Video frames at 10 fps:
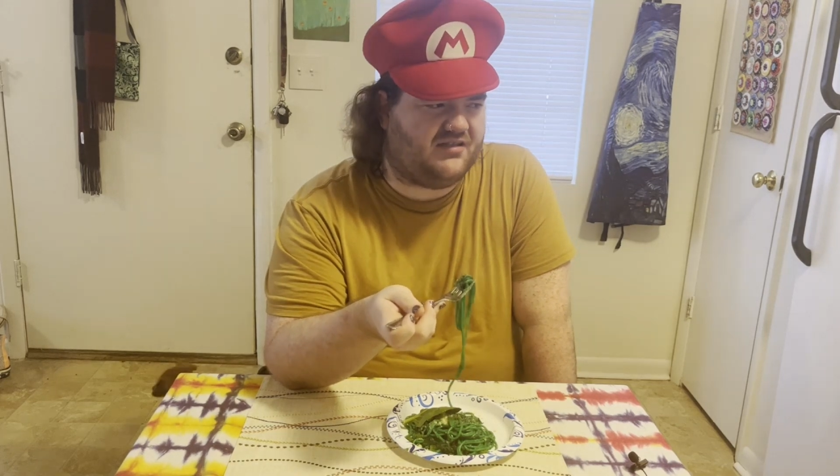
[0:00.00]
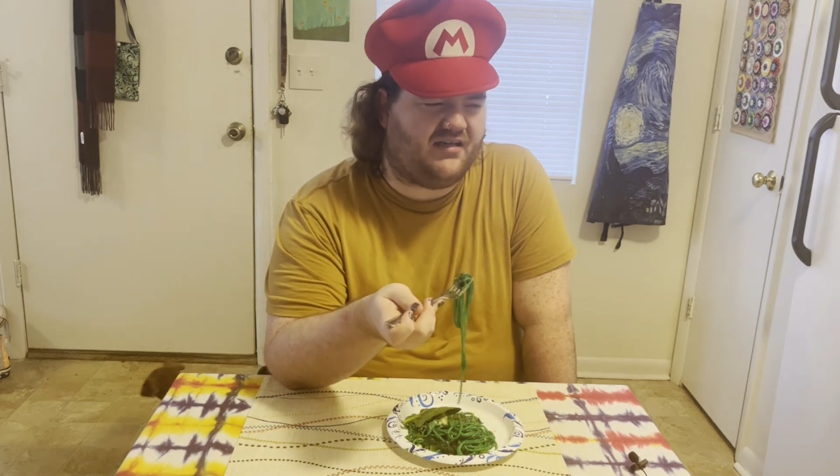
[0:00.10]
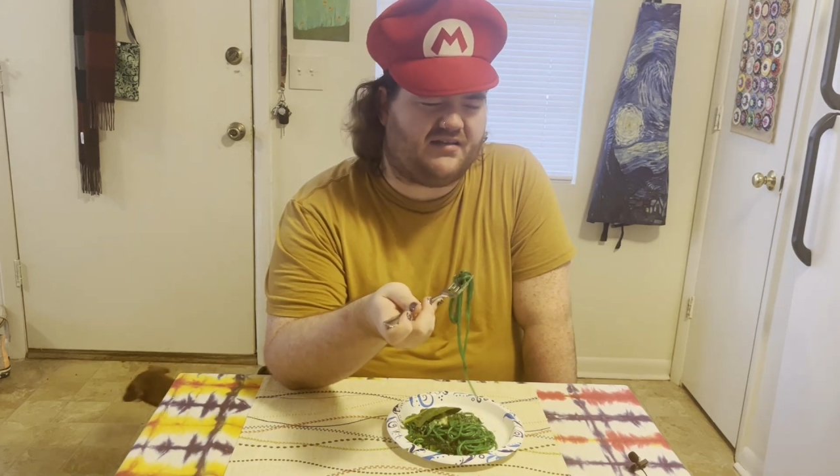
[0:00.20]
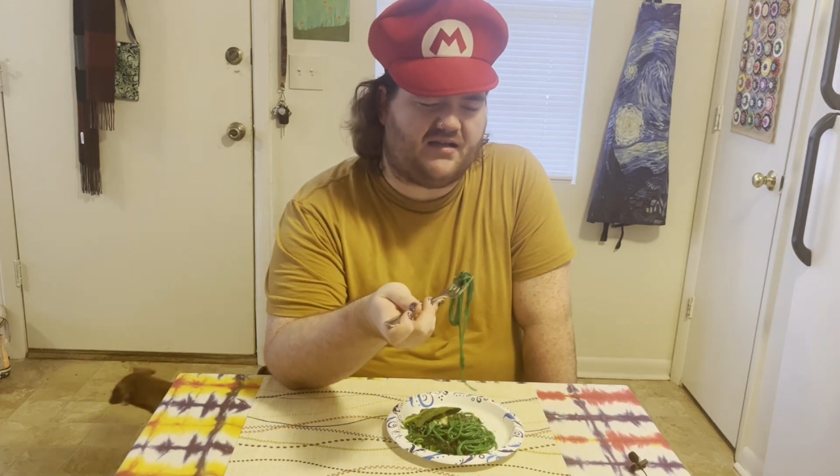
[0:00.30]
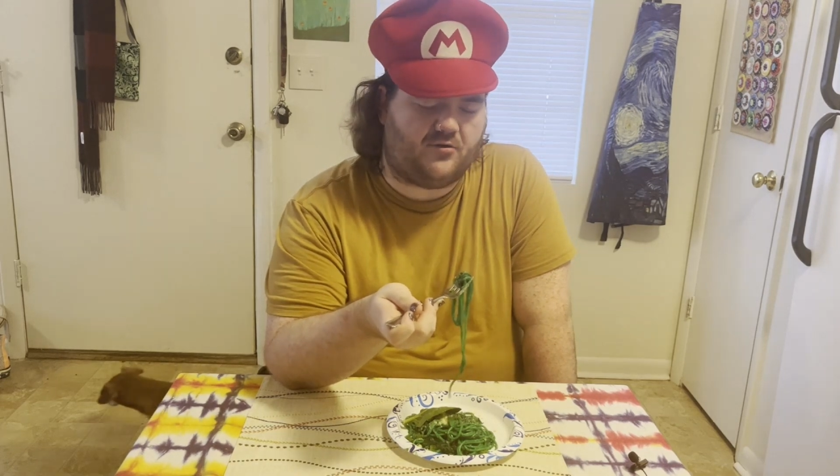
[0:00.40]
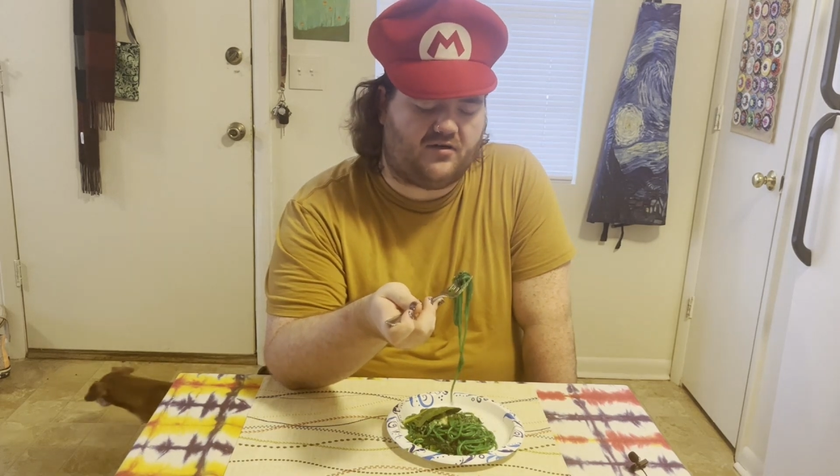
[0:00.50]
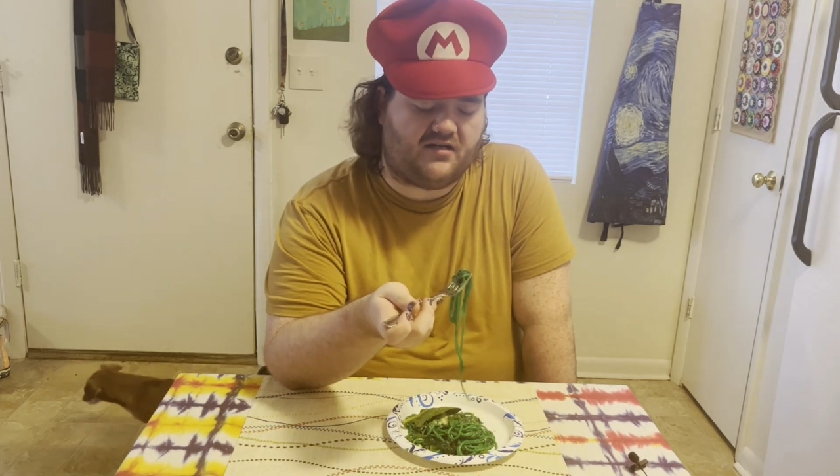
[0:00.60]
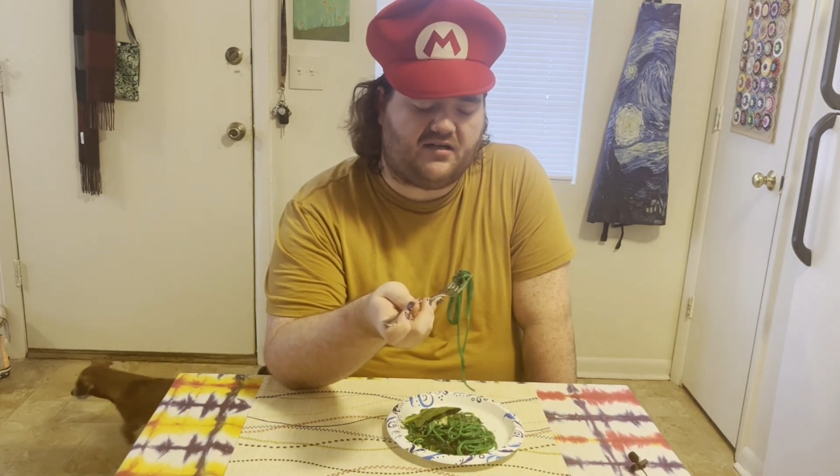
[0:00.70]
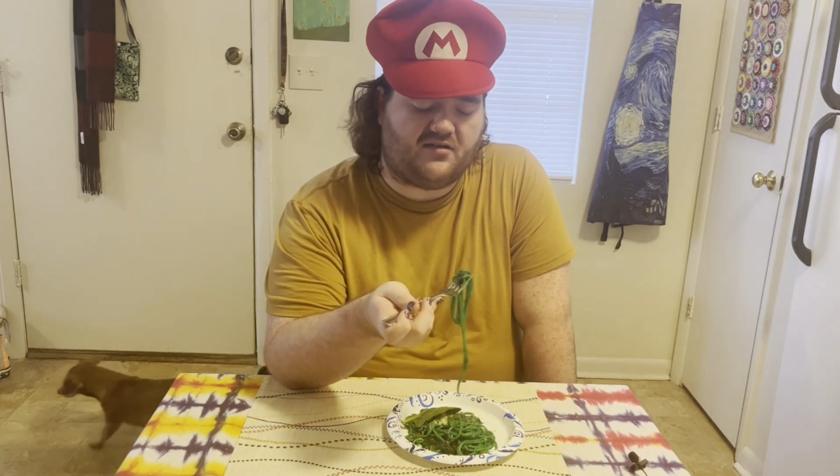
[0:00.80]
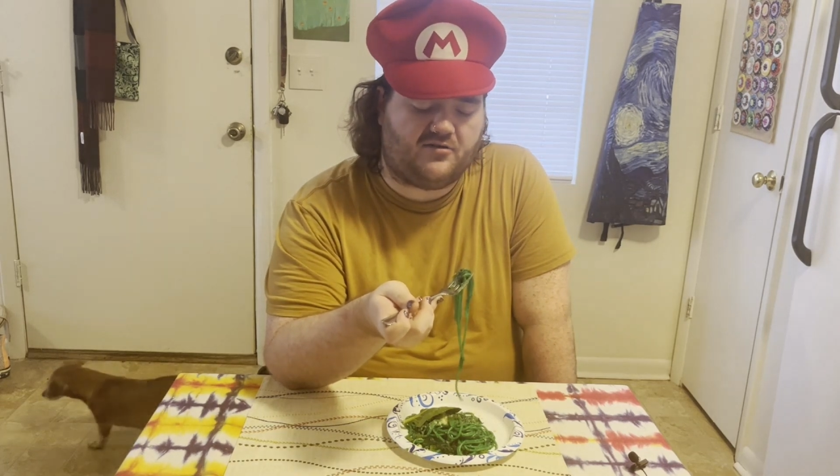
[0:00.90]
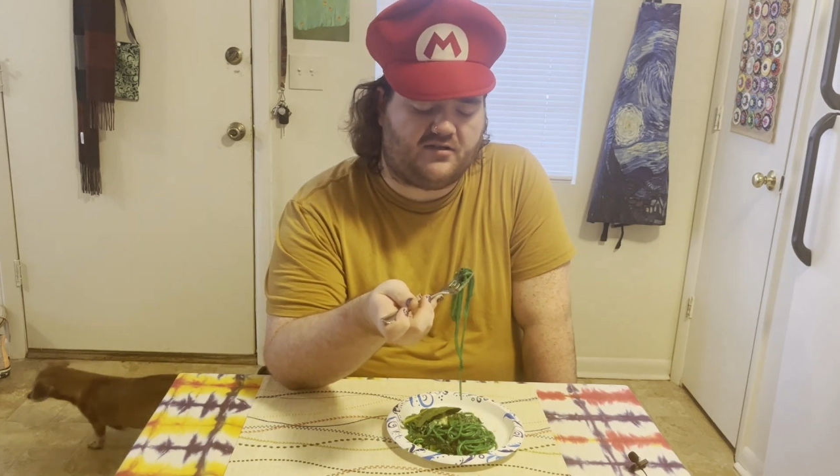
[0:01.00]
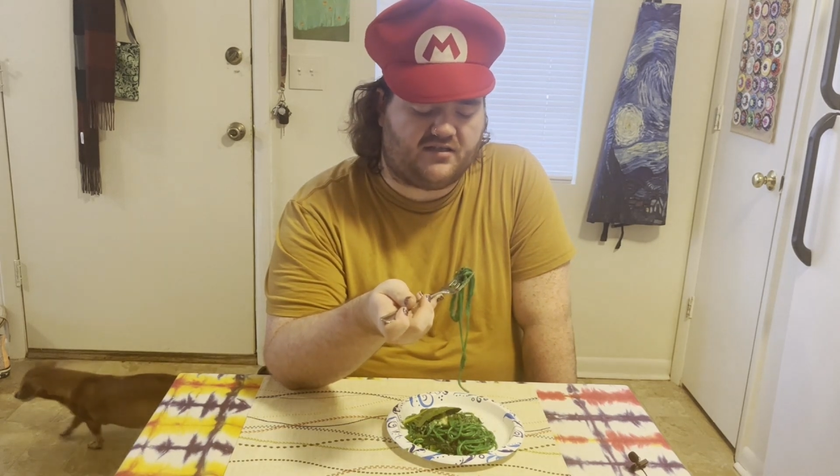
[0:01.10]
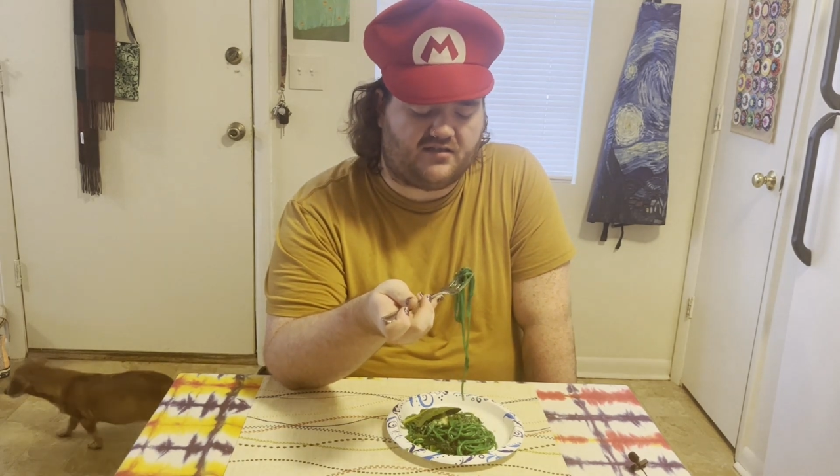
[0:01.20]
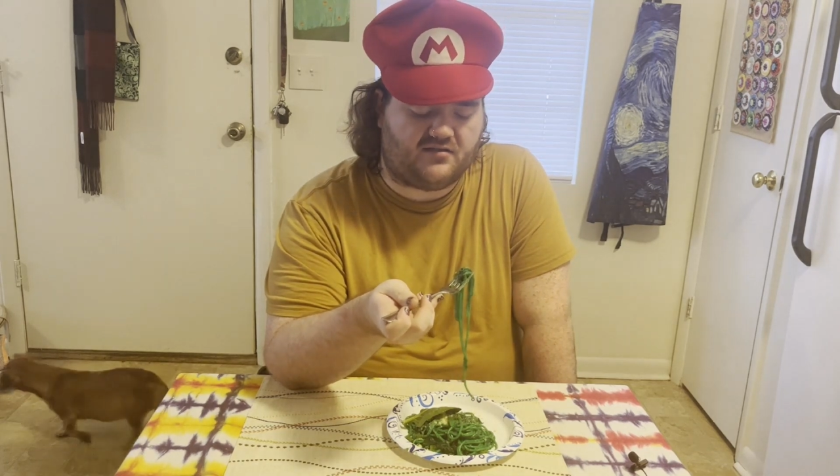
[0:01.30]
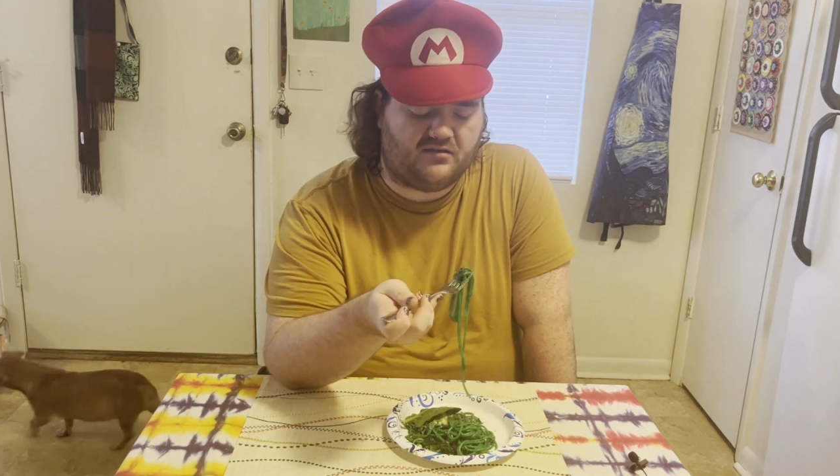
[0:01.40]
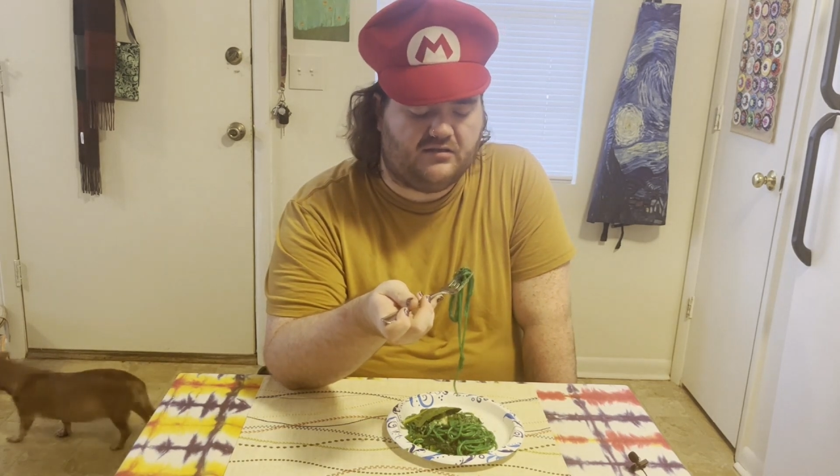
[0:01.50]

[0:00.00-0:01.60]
to get that green color, and then,